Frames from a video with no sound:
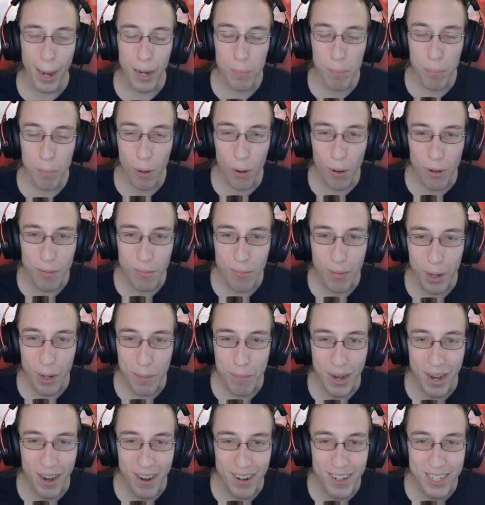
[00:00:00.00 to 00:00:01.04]
I pulled
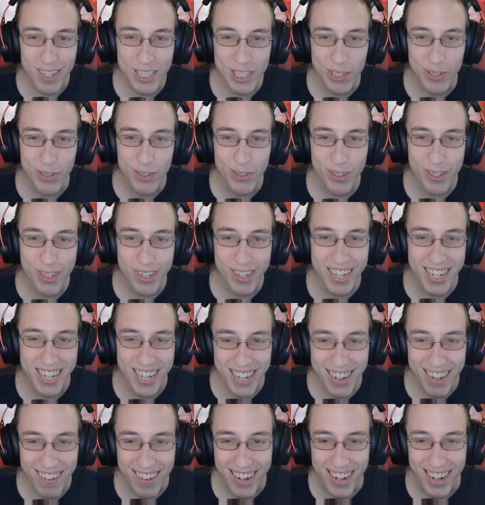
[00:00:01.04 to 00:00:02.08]
my parachute. You could
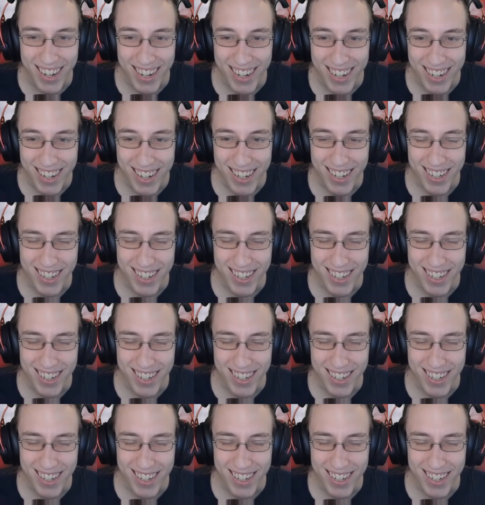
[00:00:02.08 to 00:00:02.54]
hear it.